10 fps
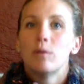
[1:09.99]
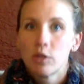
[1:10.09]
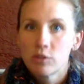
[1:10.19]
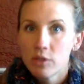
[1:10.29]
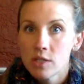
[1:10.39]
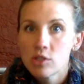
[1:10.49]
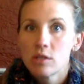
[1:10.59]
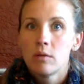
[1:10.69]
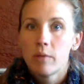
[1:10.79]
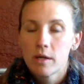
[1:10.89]
more
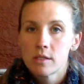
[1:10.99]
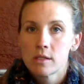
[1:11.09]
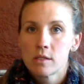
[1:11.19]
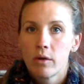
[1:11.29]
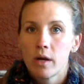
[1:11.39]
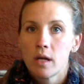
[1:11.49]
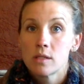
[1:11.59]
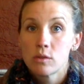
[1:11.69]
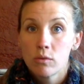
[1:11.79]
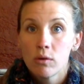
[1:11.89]
traditional Montessori
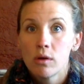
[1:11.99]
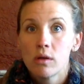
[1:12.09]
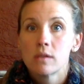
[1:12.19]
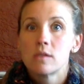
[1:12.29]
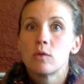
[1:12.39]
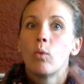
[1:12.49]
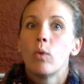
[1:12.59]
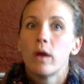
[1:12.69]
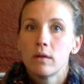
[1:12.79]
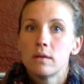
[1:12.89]
schools
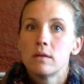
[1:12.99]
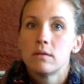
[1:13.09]
will